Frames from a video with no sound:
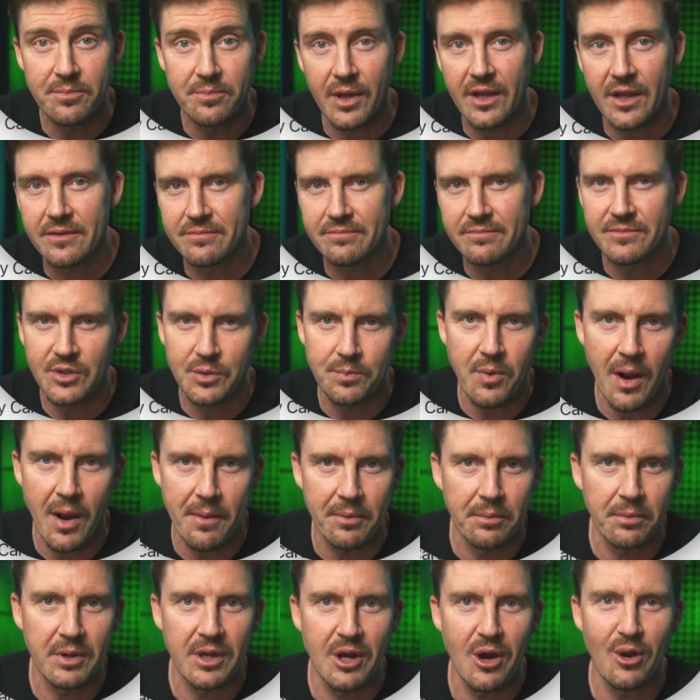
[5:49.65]
but you
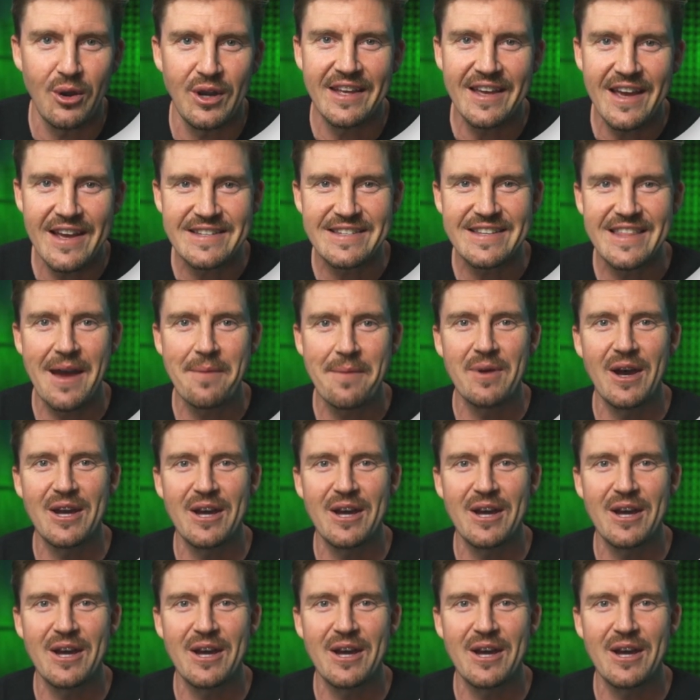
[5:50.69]
probably already guessed that